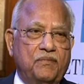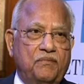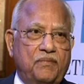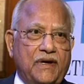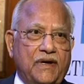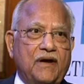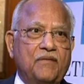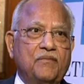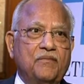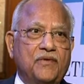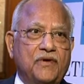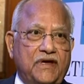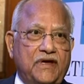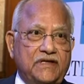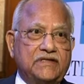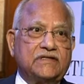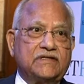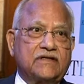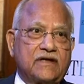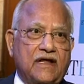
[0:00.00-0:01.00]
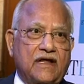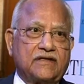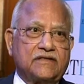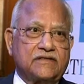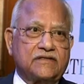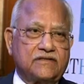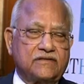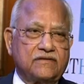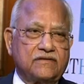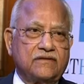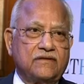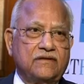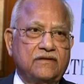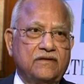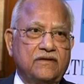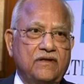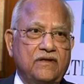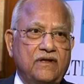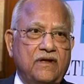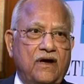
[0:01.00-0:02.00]
become his trust?
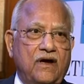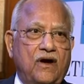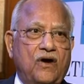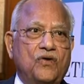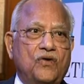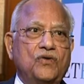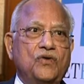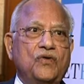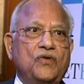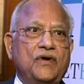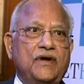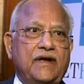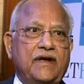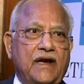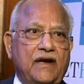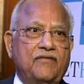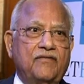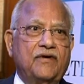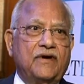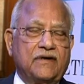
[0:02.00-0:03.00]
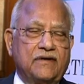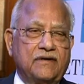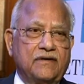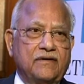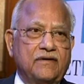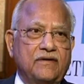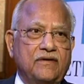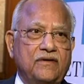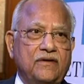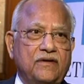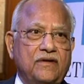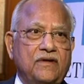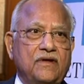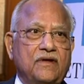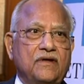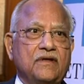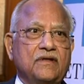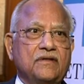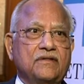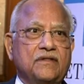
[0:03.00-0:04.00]
How do you deliver
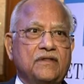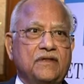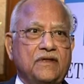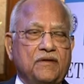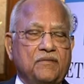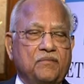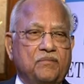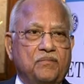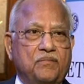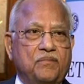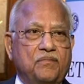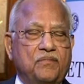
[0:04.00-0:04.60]
the